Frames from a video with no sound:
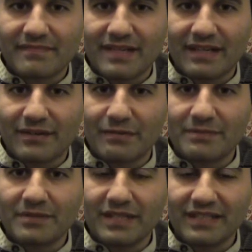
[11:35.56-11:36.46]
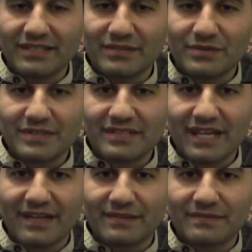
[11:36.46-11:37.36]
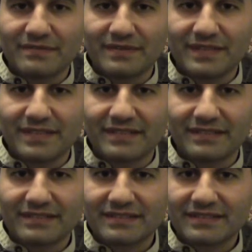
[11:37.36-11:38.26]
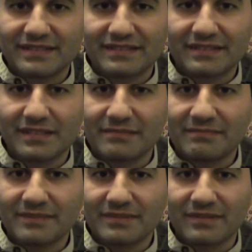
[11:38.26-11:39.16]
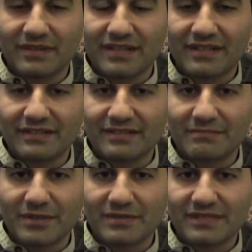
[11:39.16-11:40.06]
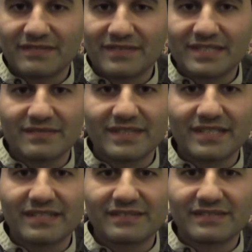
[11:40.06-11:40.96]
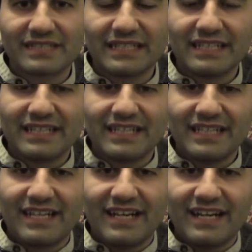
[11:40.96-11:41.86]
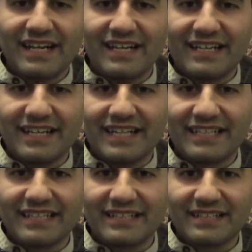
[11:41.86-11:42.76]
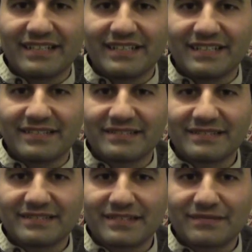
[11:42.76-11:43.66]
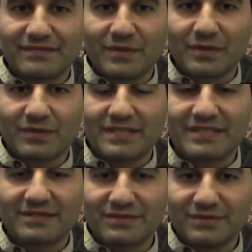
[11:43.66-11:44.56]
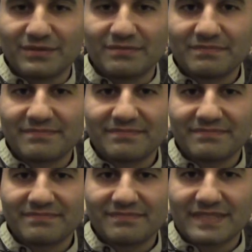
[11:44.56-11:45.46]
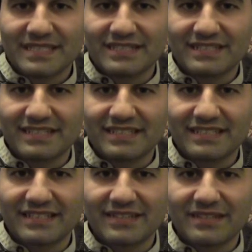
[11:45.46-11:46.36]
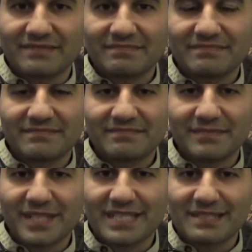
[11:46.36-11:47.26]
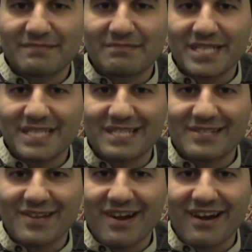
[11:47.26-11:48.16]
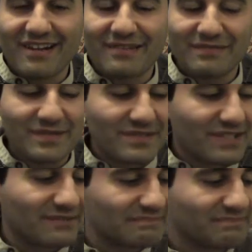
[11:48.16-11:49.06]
I hope you get use out of some or all or most of these videos. And look forward to seeing y'all playing some mean guitar in the future.